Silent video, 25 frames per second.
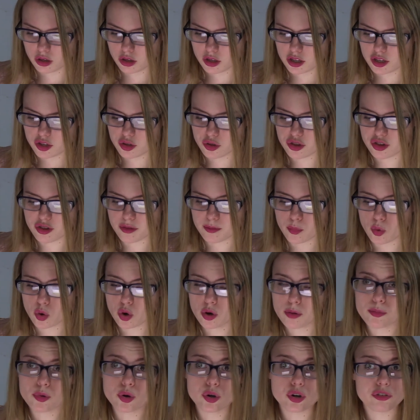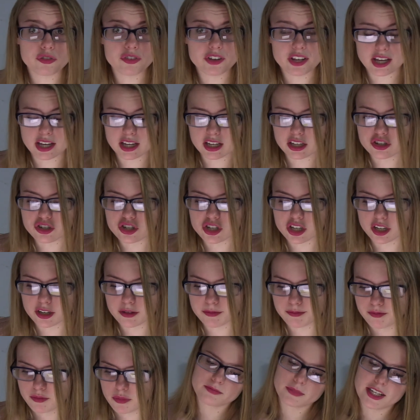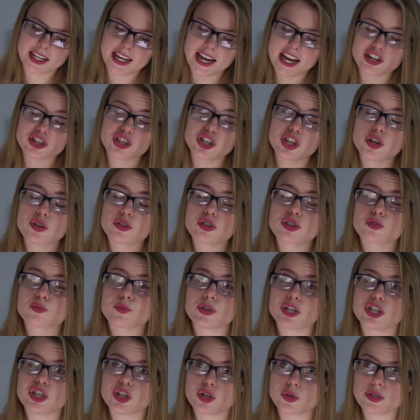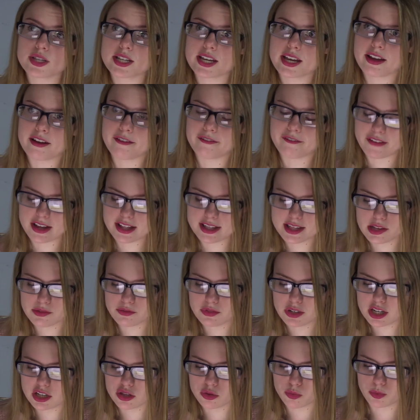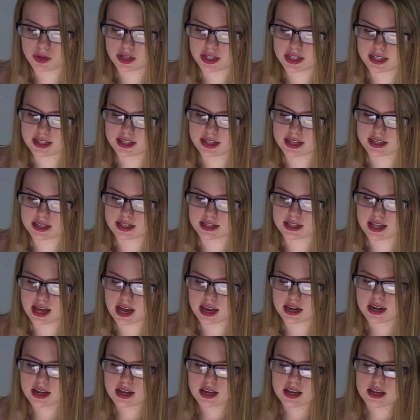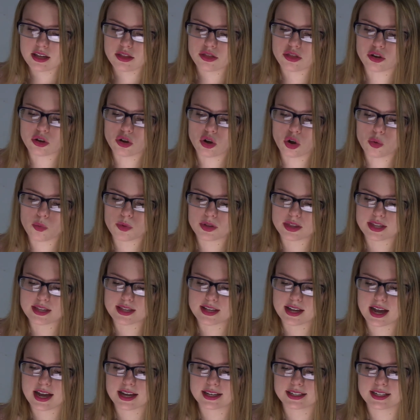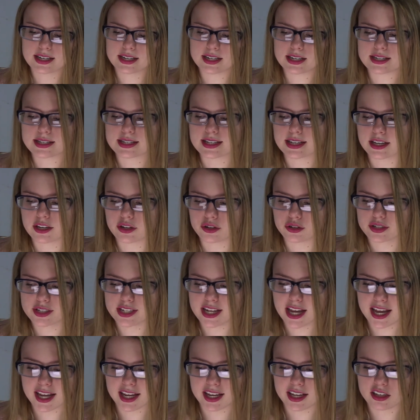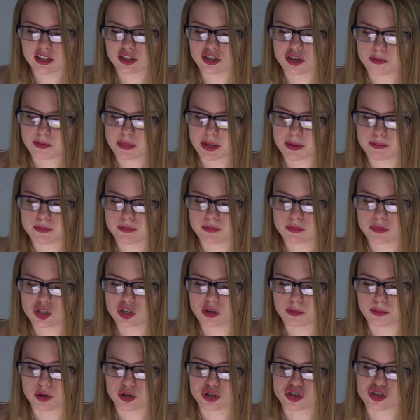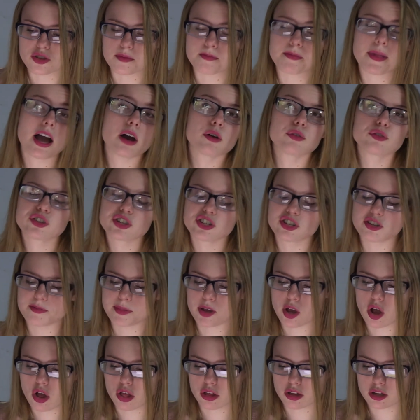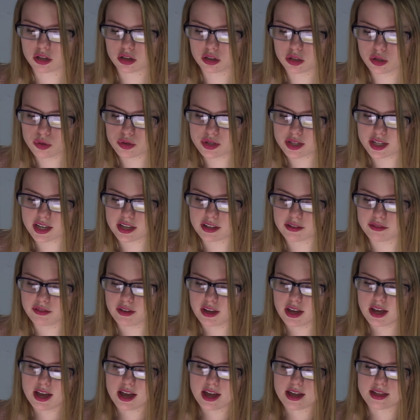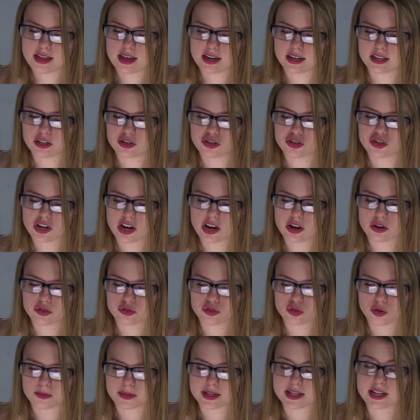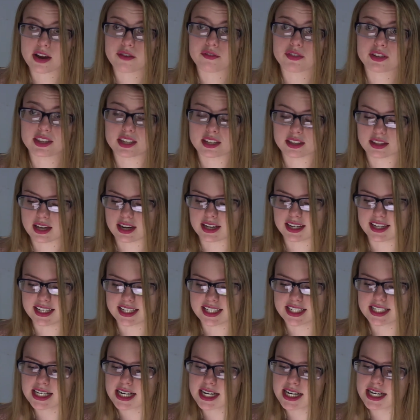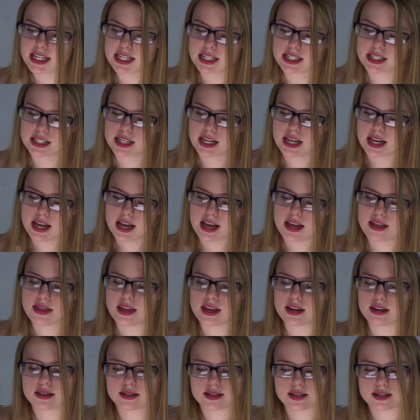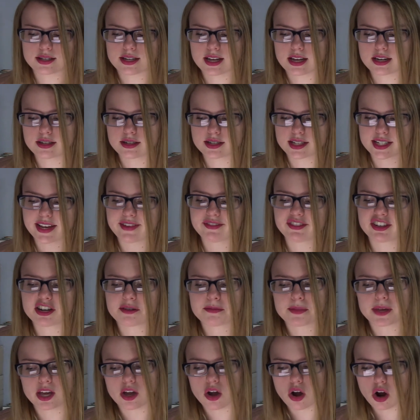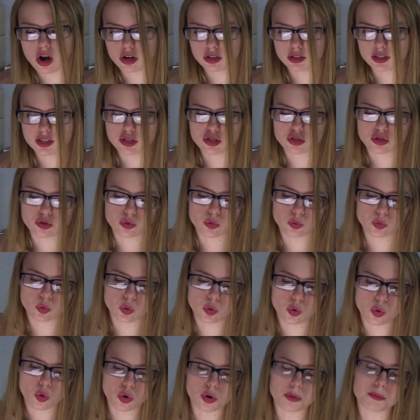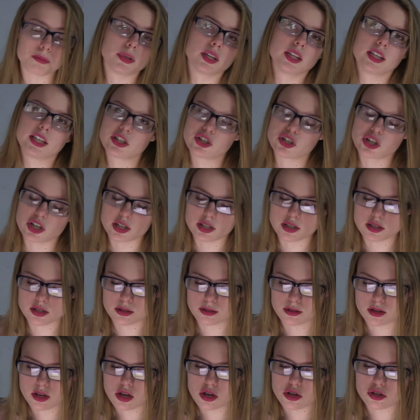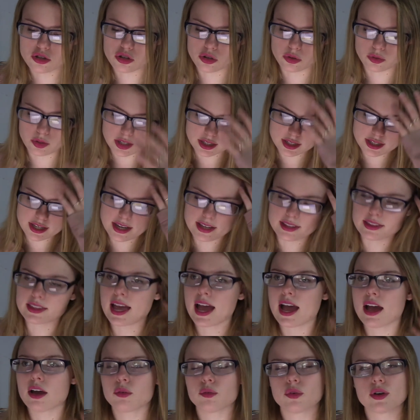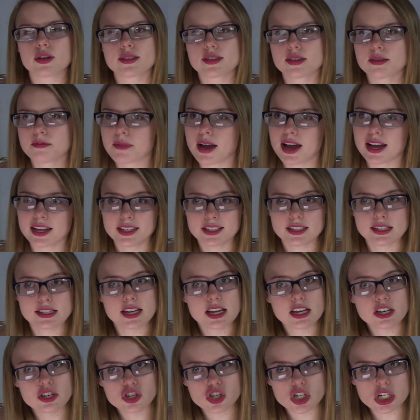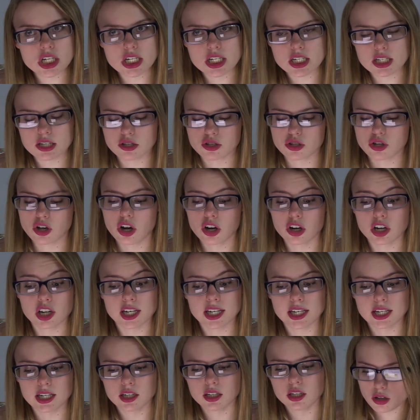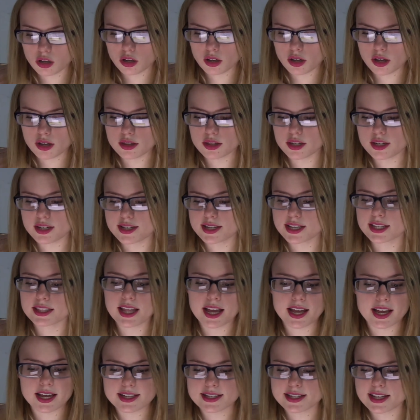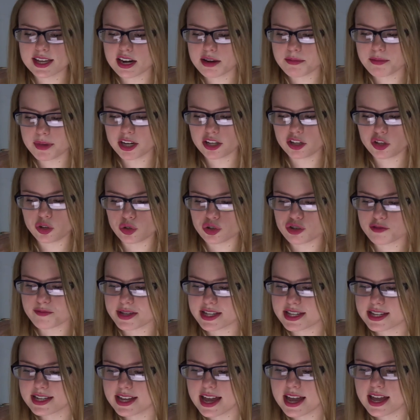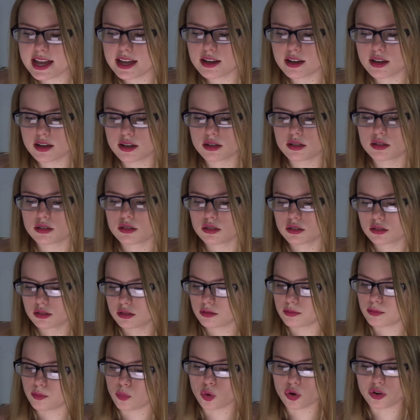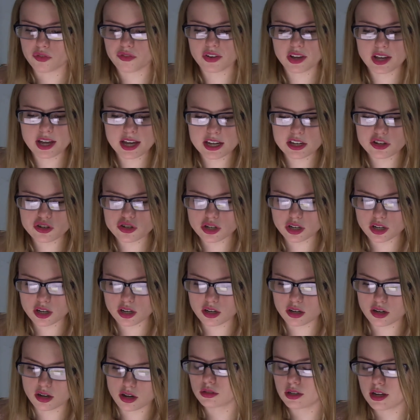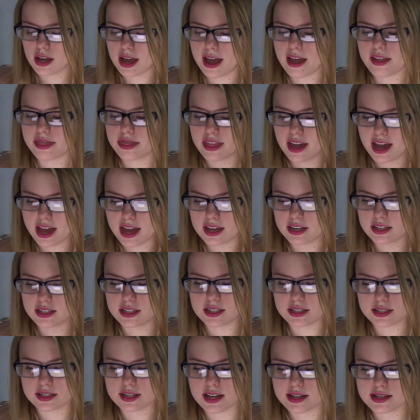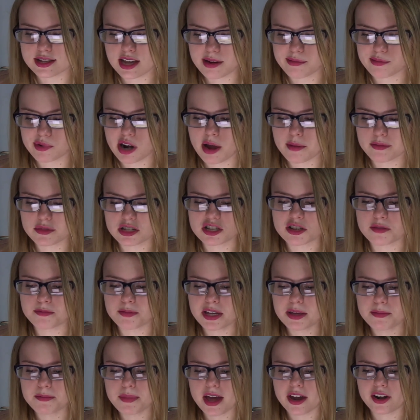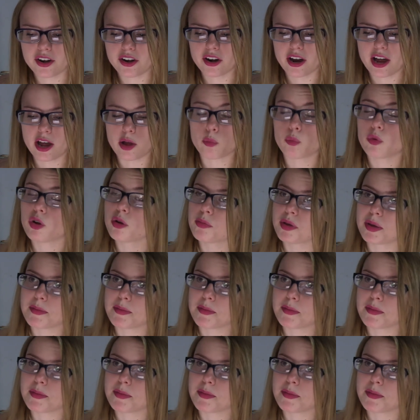He uses more mortification. He actually uses reducing offensiveness when he says that the goal with this content is to entertain, to push the boundaries, to be all-inclusive, and that he shares almost everything that he does, and that his intent is never to be heartless, cruel, or malicious. So he's saying, that wasn't my intention, sorry. And he said, like I said, I made a huge mistake. mortification. At the end, he says, I promise to be better, I will be